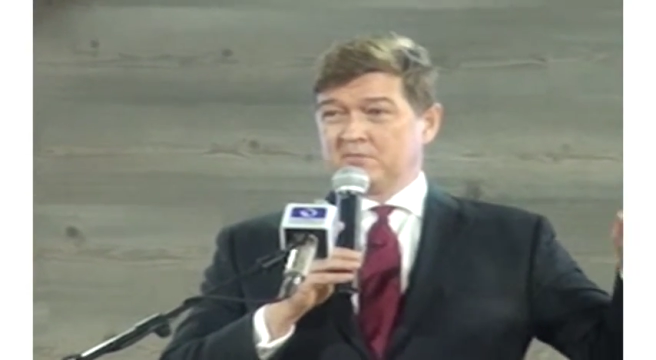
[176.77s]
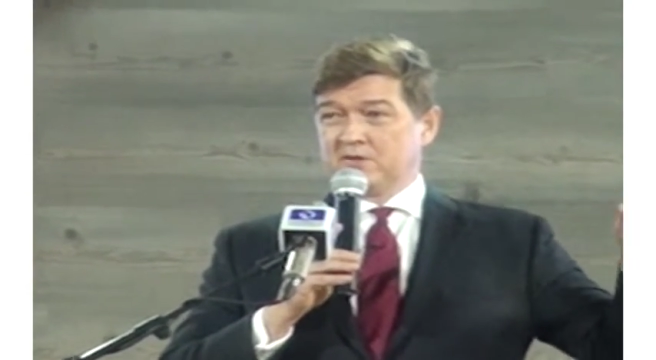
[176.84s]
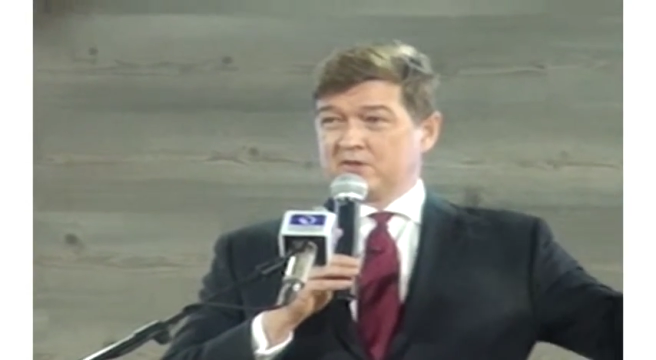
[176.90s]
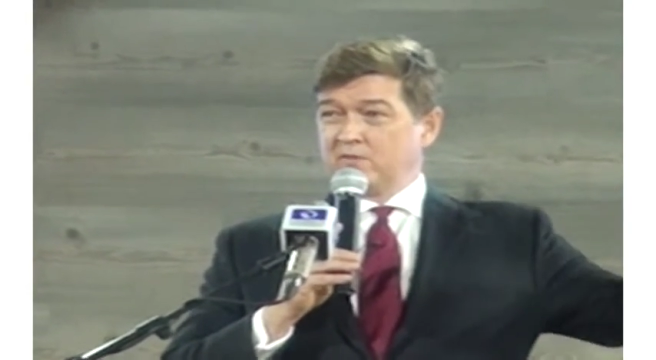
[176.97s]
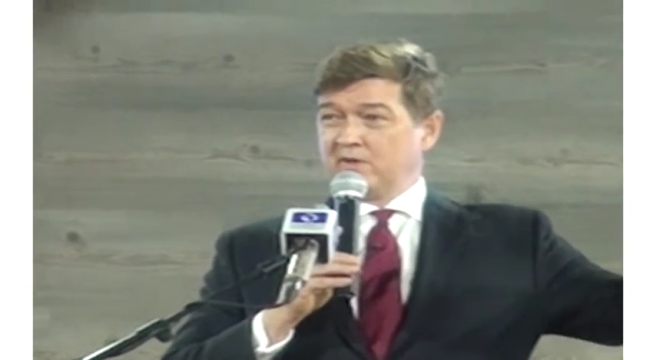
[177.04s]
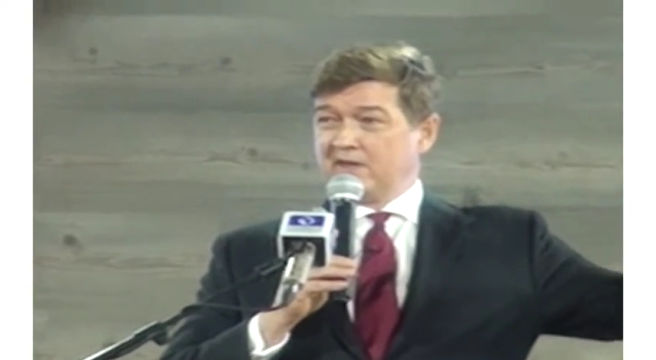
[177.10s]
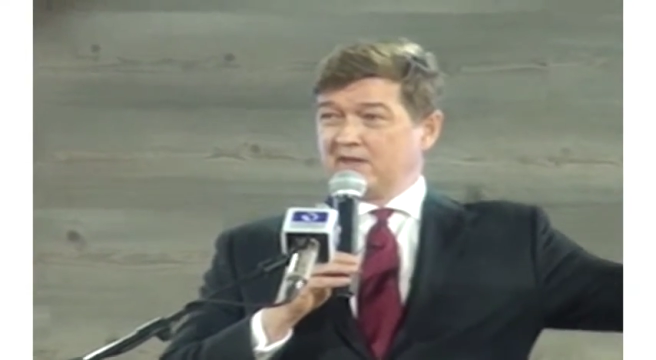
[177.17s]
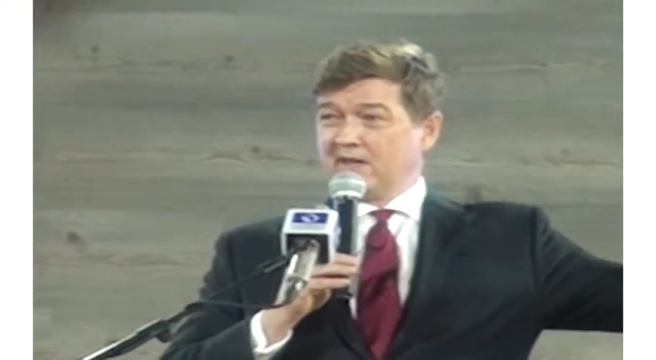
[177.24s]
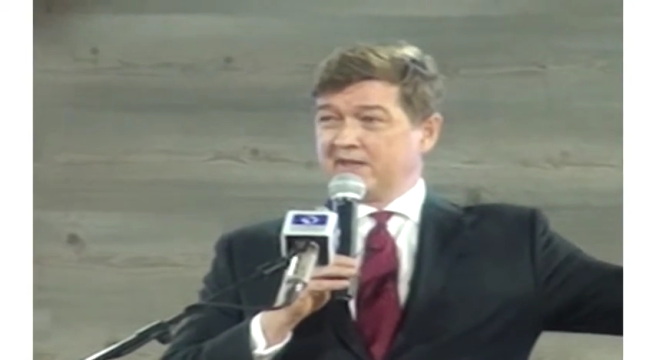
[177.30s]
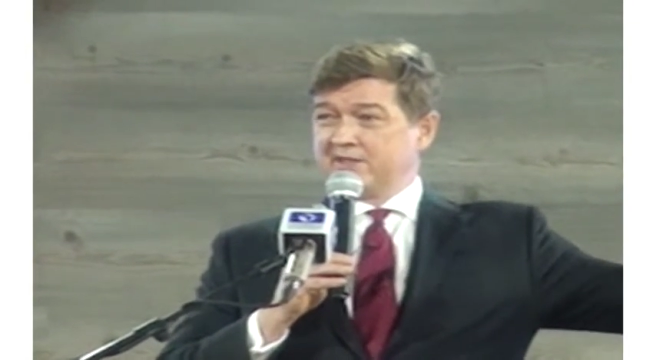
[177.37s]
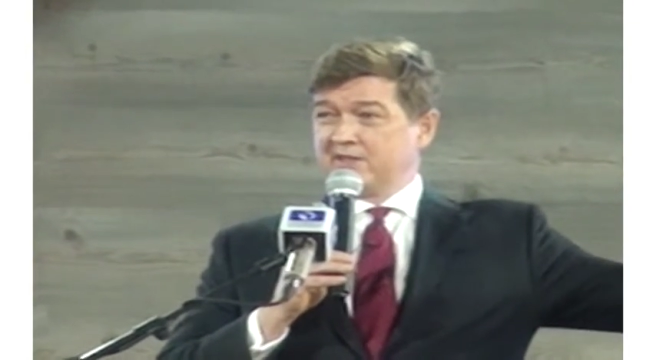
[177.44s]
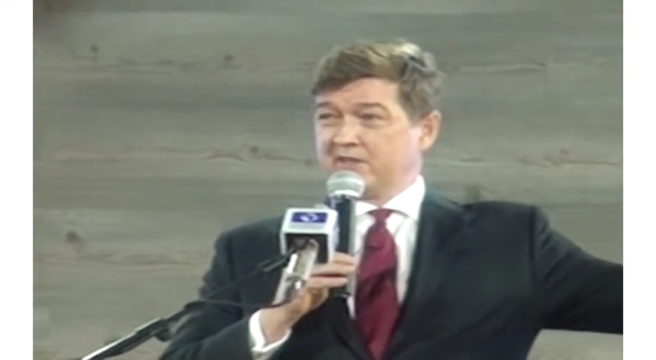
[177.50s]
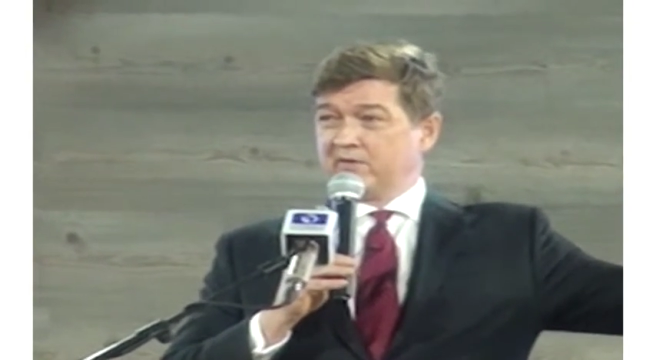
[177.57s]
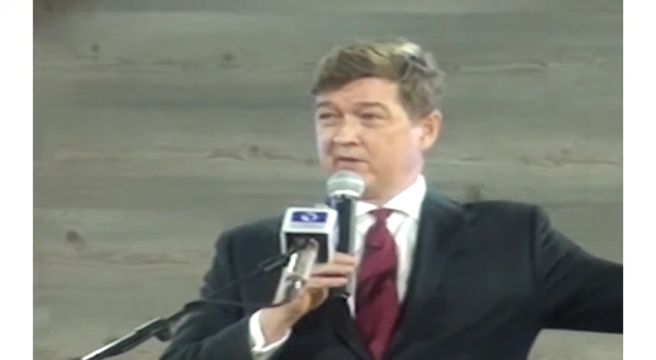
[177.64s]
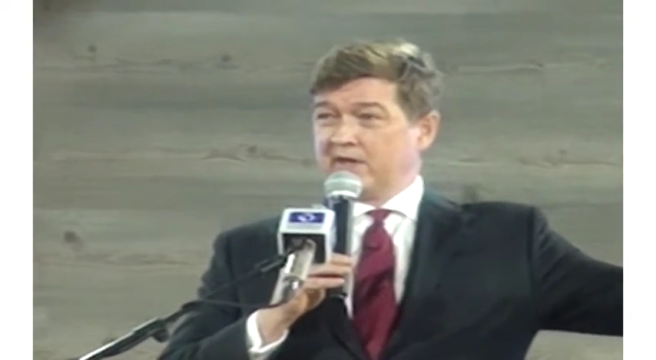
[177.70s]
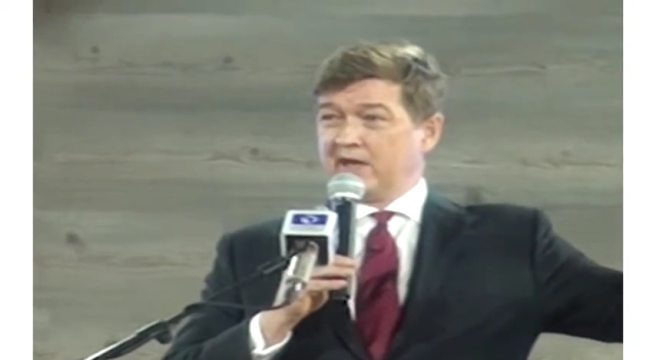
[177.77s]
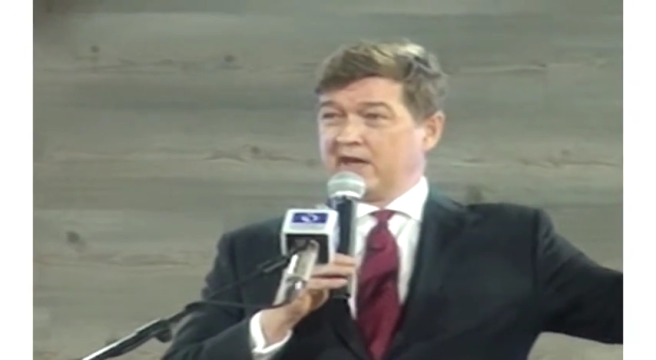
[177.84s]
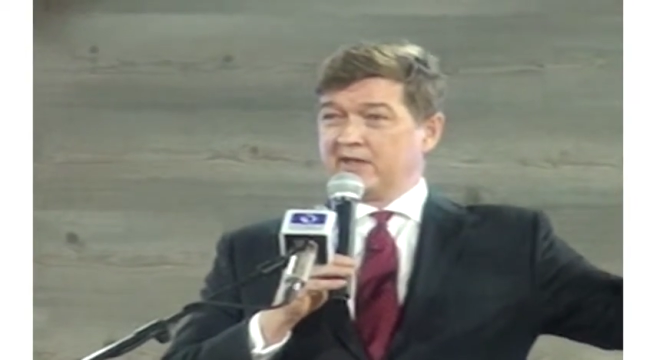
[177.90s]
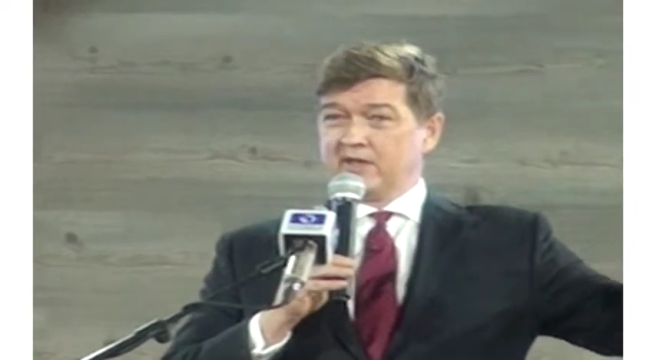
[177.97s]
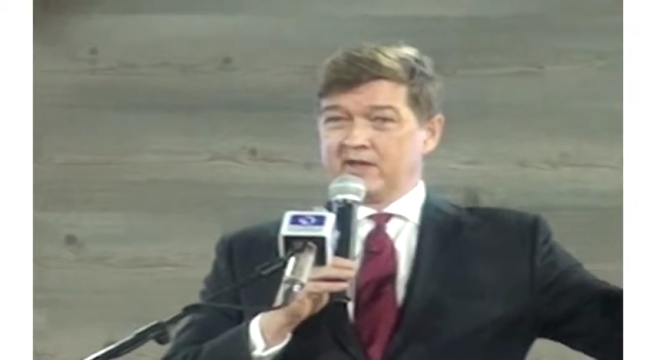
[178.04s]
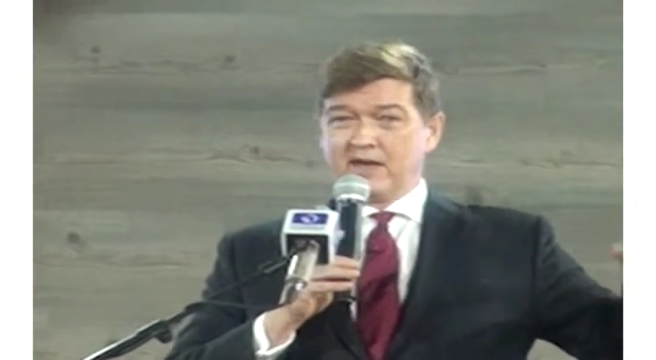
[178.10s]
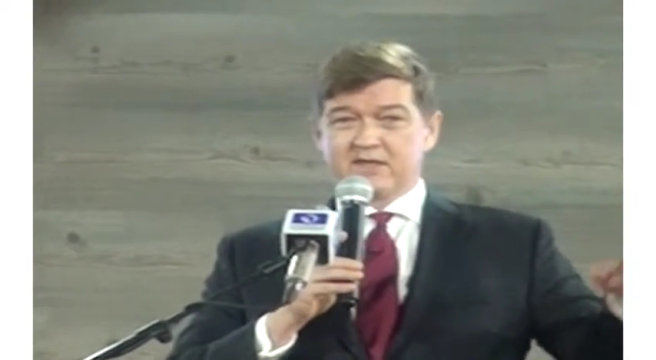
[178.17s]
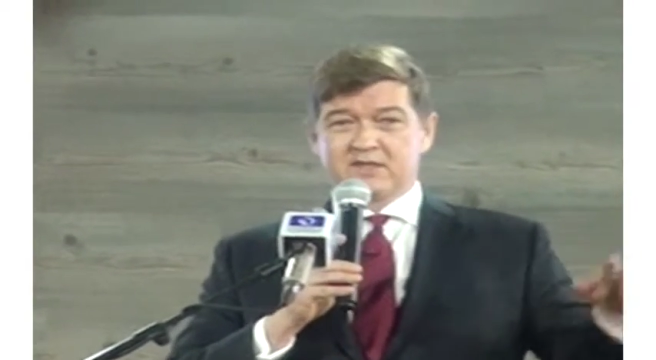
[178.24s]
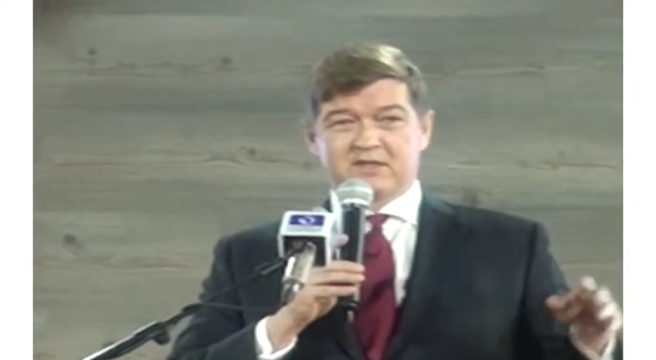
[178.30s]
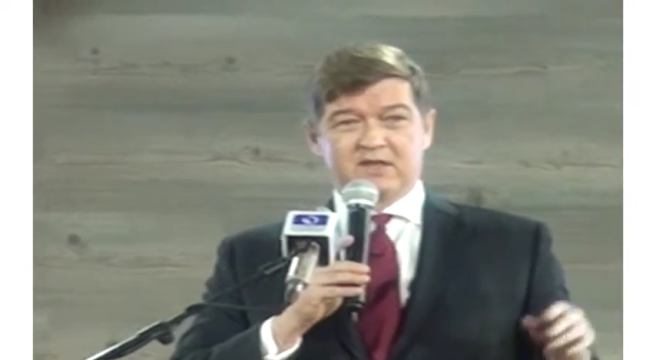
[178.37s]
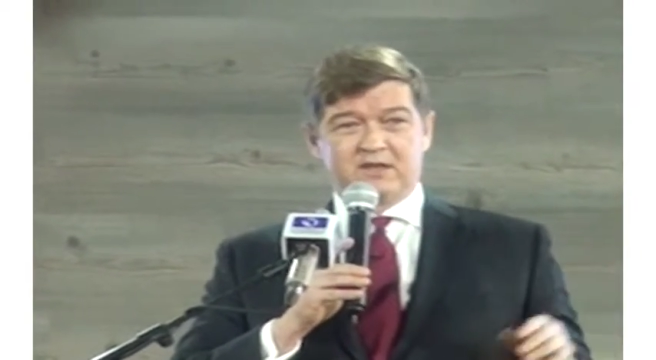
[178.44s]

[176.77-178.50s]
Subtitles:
between Nigeria and the next